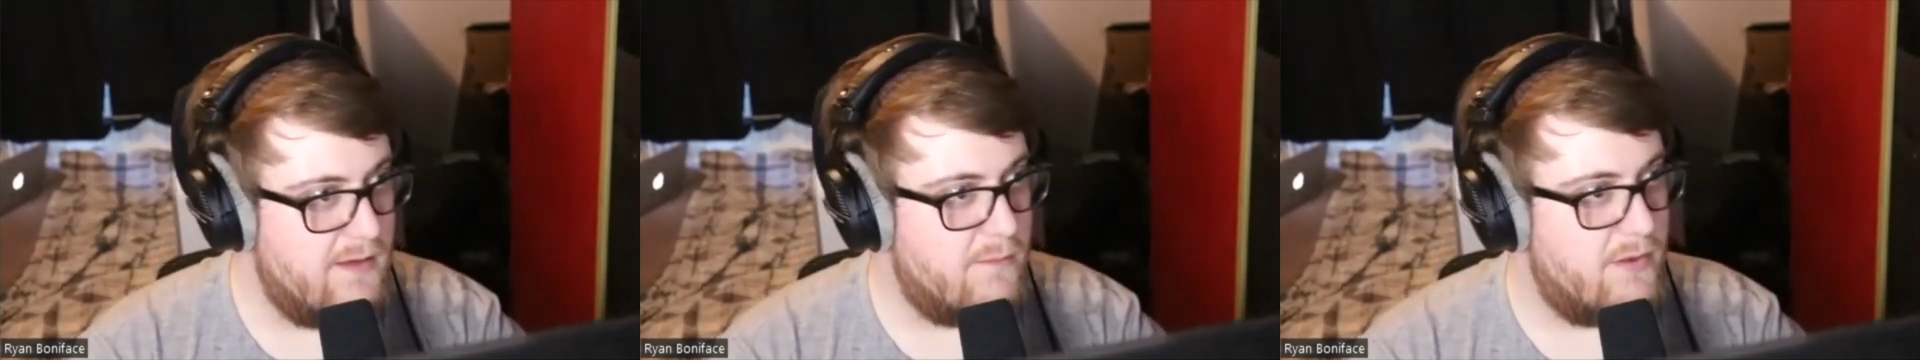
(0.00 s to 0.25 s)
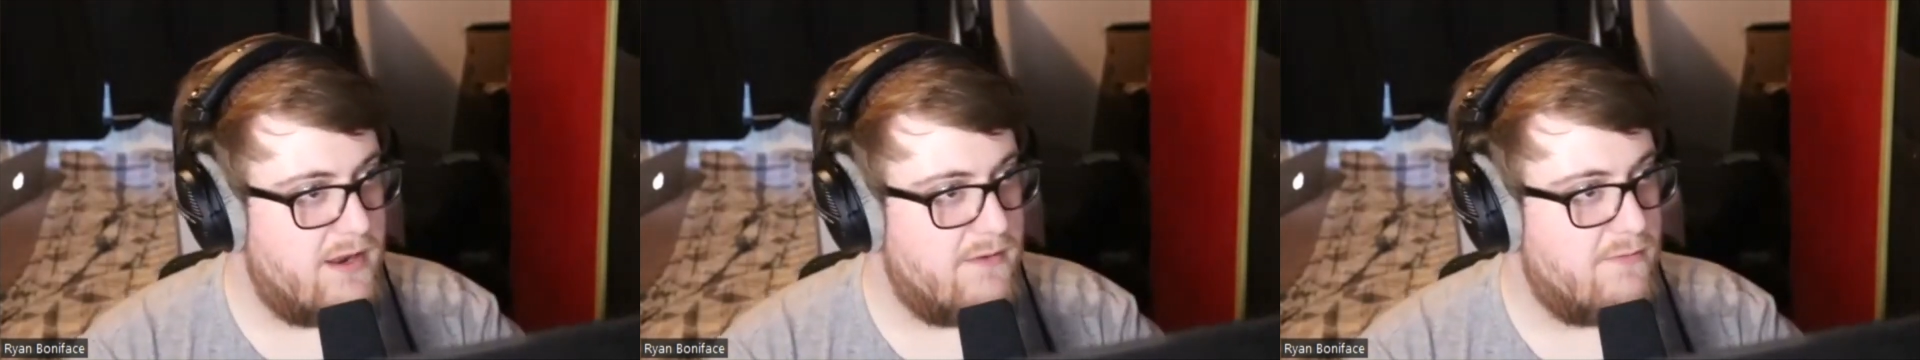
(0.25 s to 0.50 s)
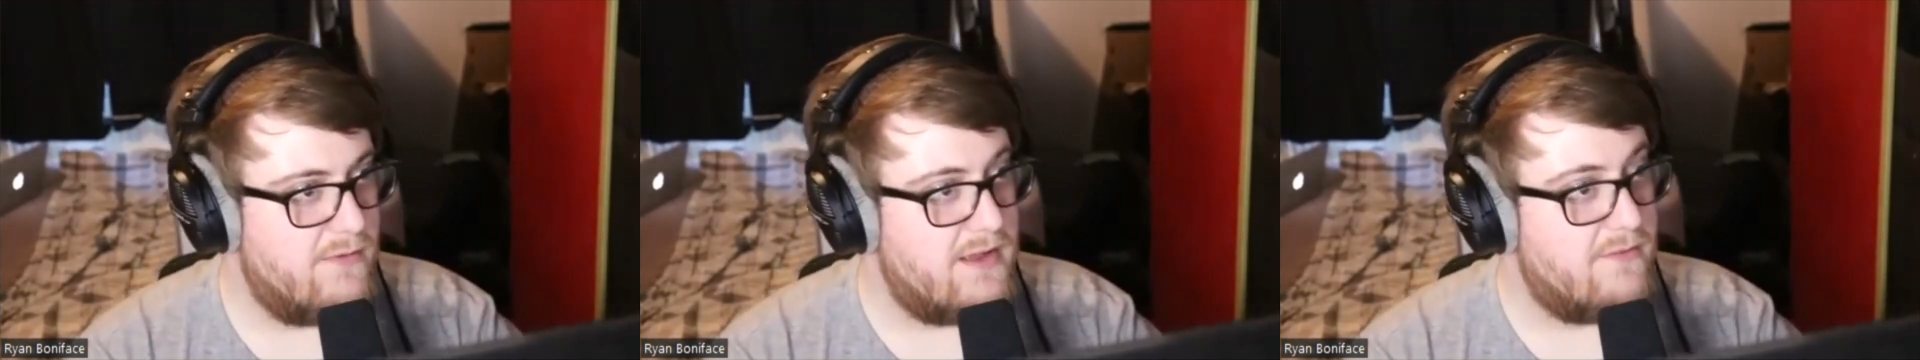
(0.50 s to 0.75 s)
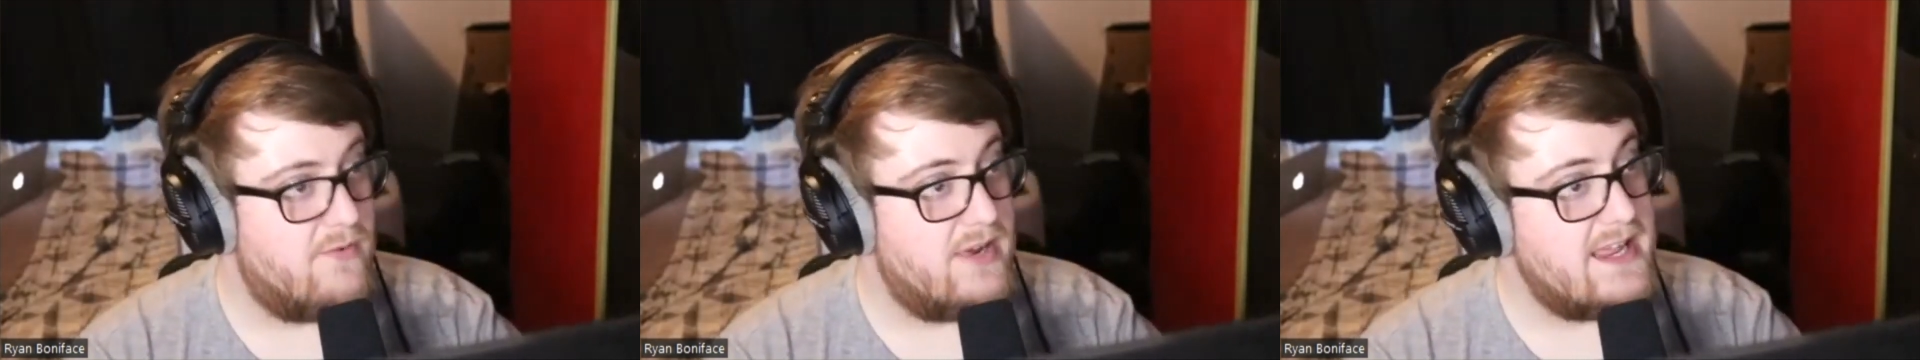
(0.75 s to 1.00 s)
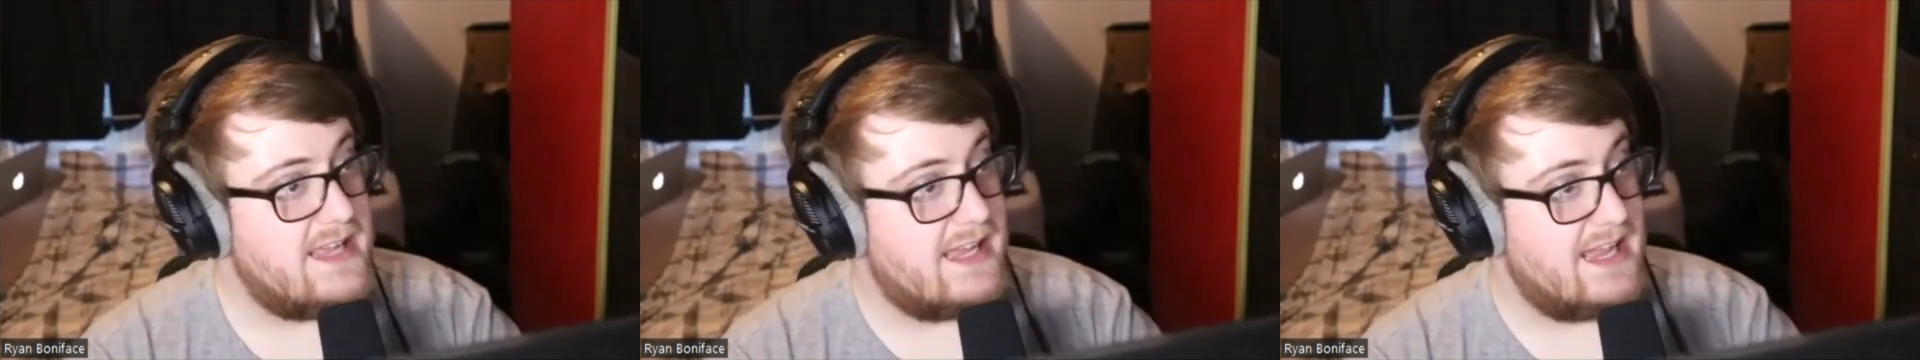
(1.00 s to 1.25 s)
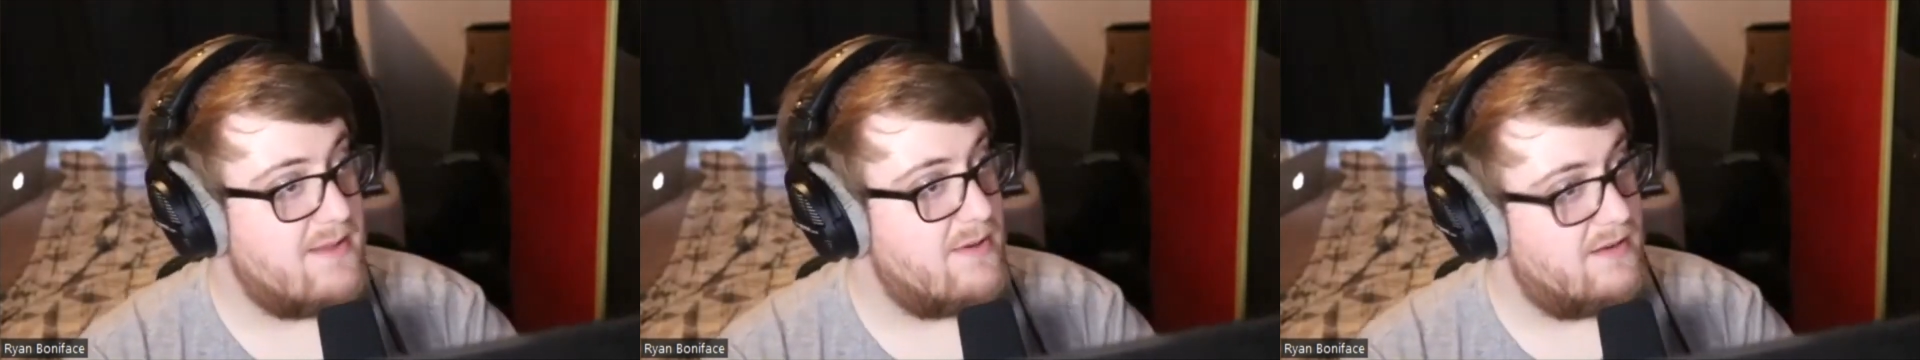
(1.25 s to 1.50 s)
But if mm. if Lee
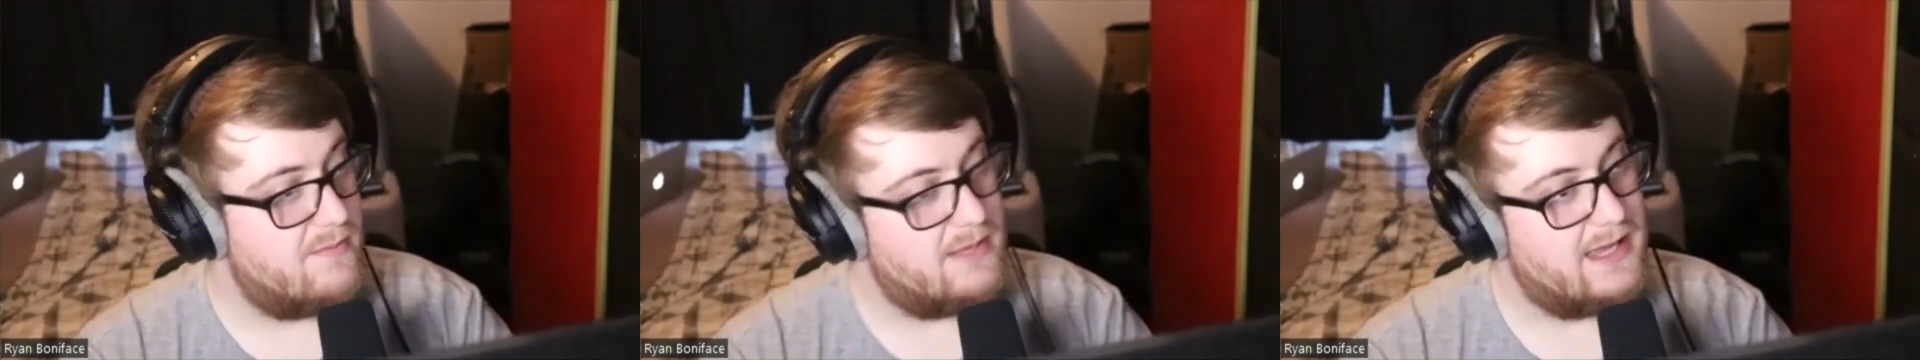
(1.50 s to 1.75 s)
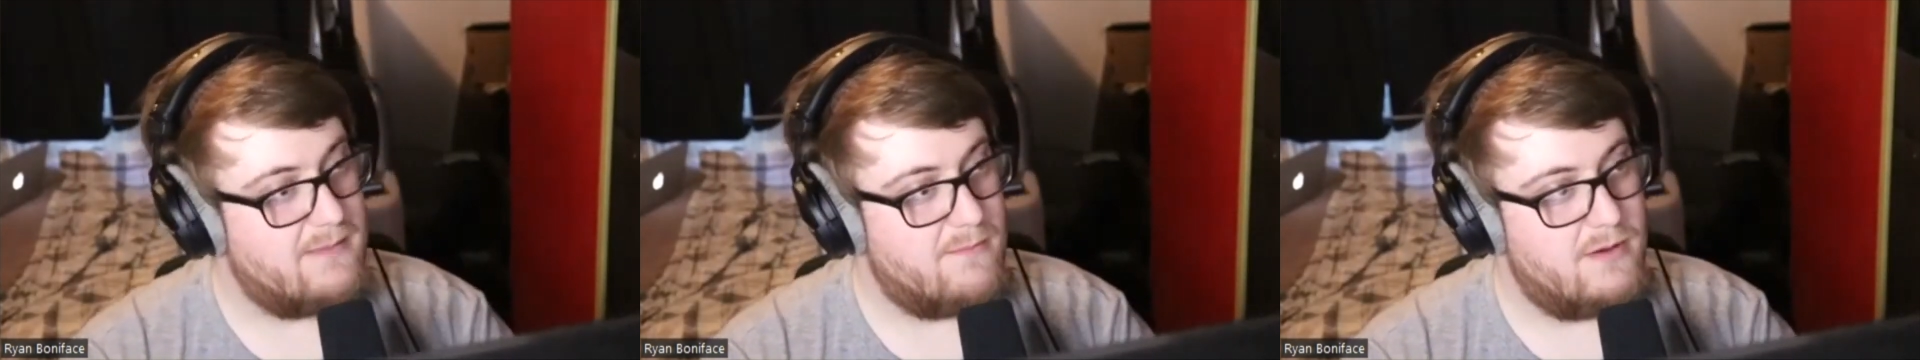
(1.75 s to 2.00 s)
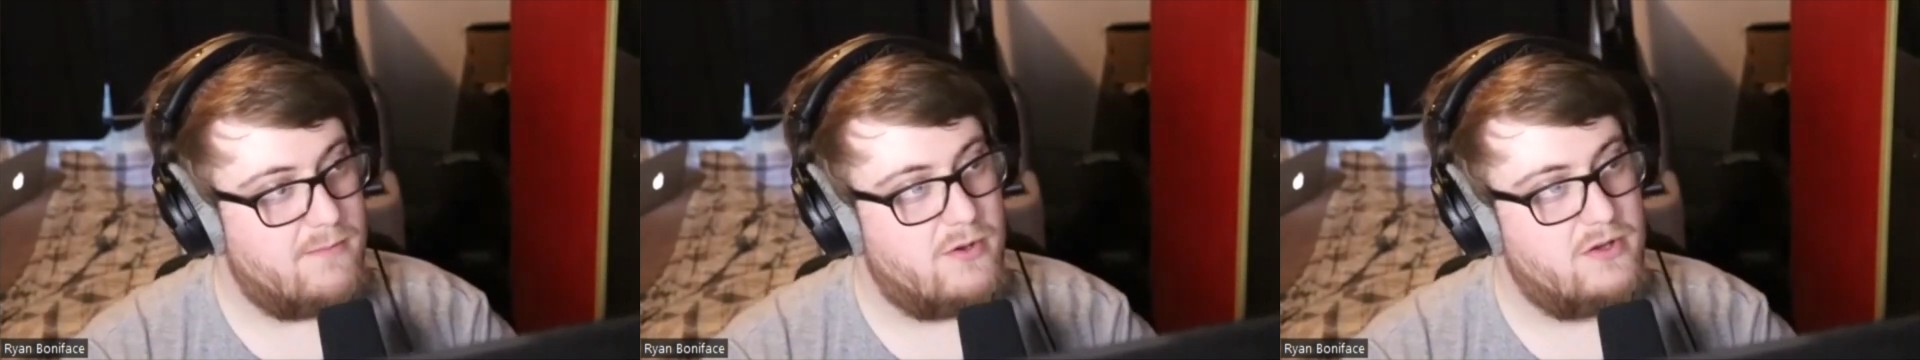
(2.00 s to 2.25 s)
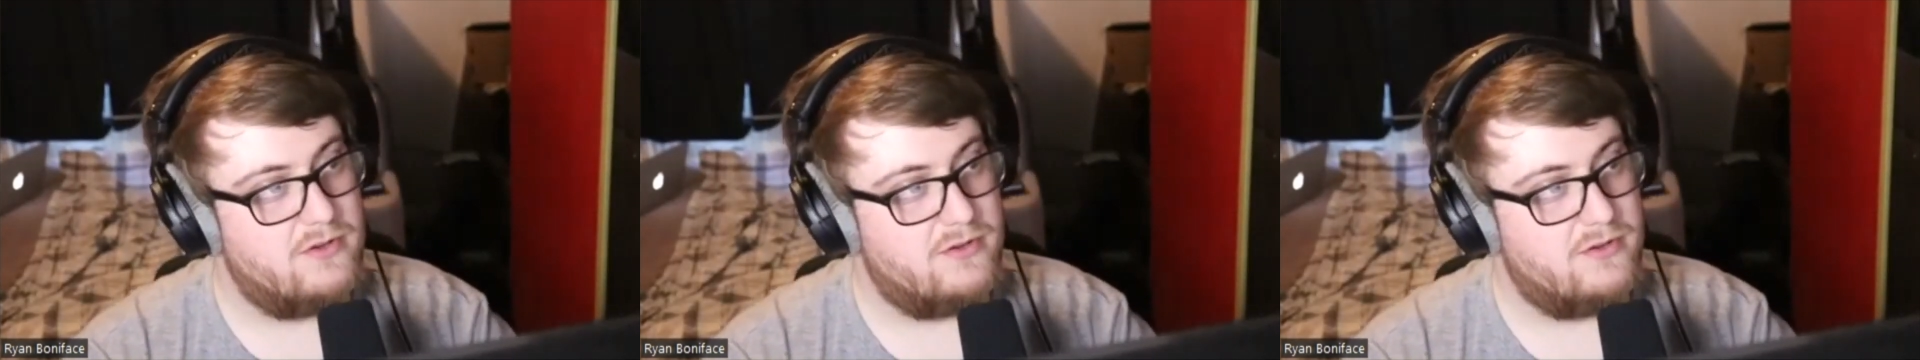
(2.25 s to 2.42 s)
came in and became my boss